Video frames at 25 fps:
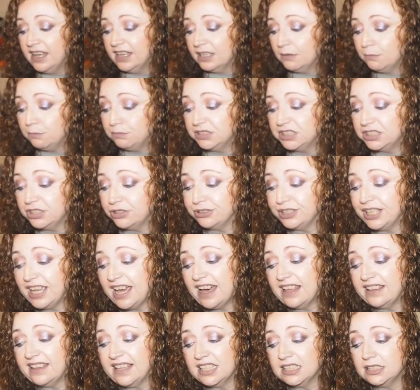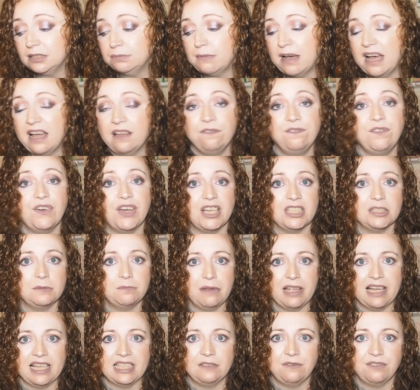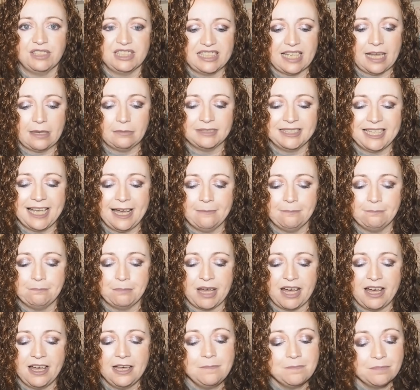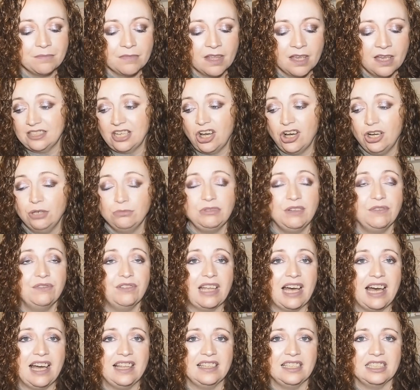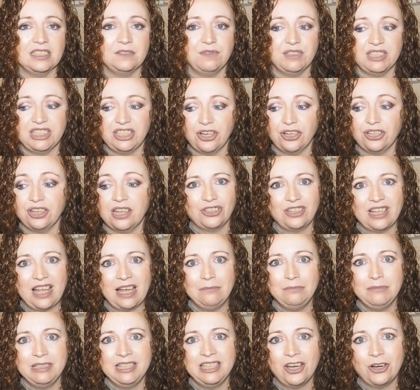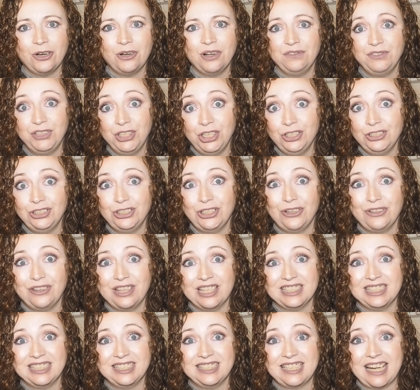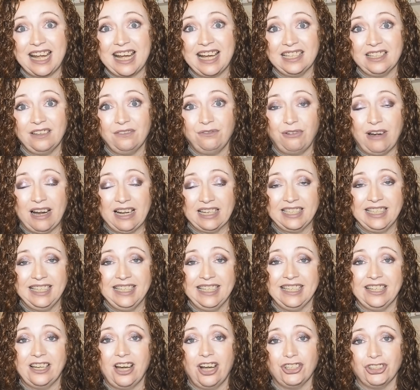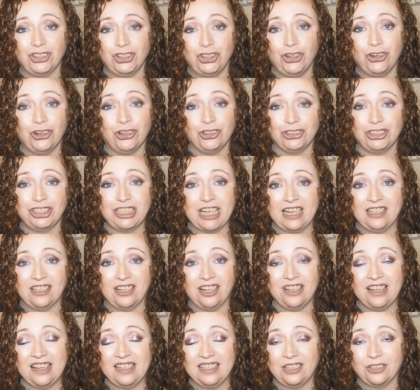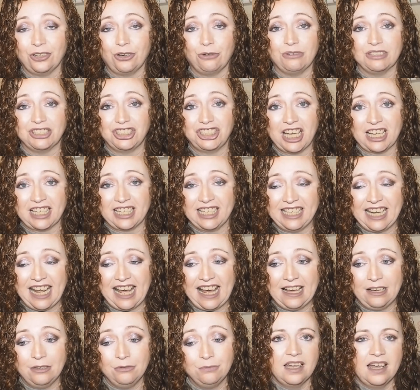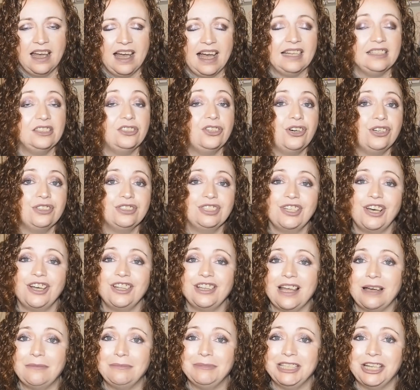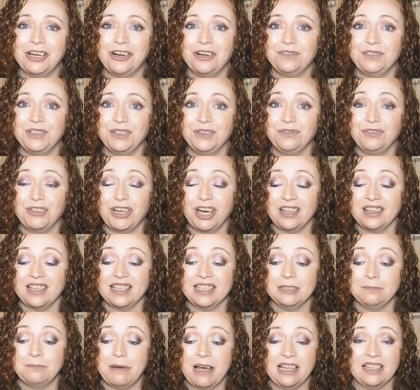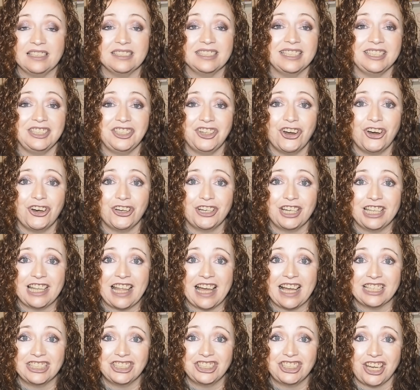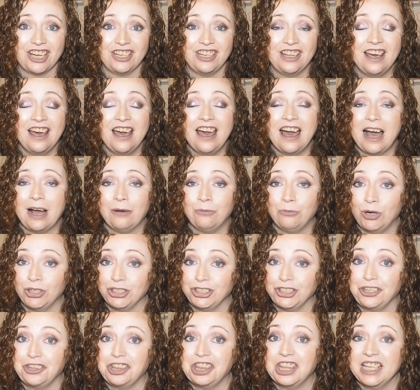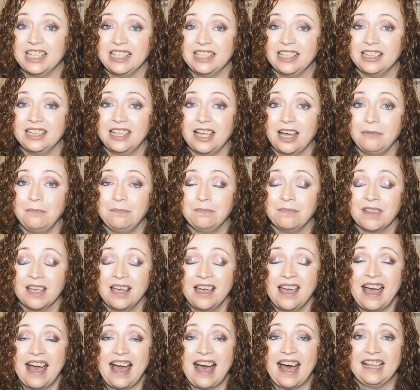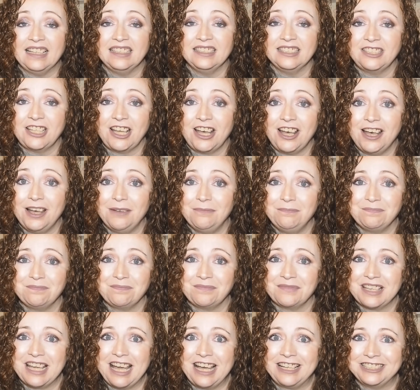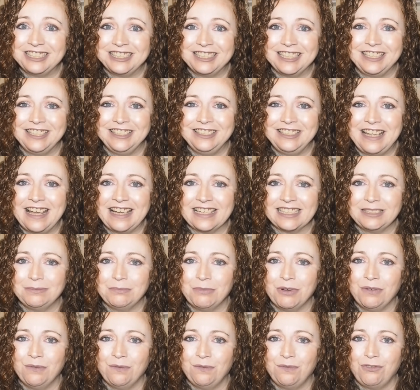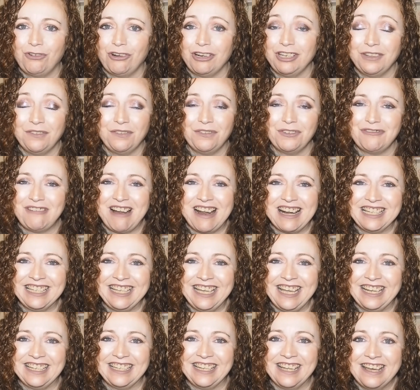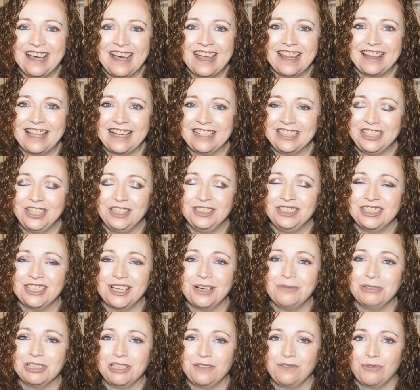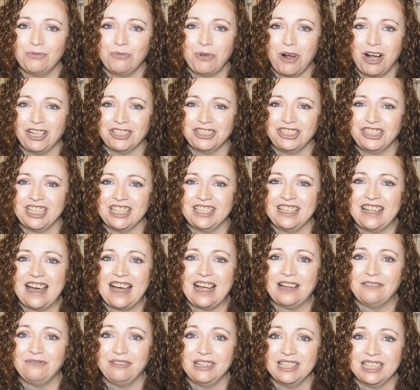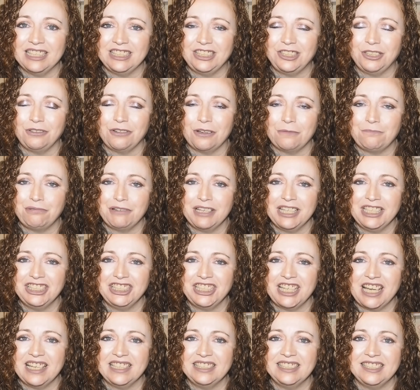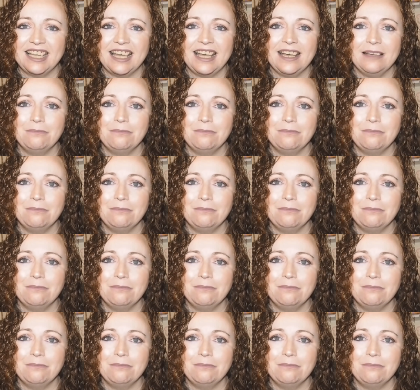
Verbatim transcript: So yeah, that's my first place for September. Hope you've liked this video. Let, let me know if you do this style of ranking on your channel and I'll go and check it out. And also let me know if you've got these palettes in your collection and what you think of them. And um, I'll see you next month for another ranking. Thank you so much for watching. I really do appreciate it.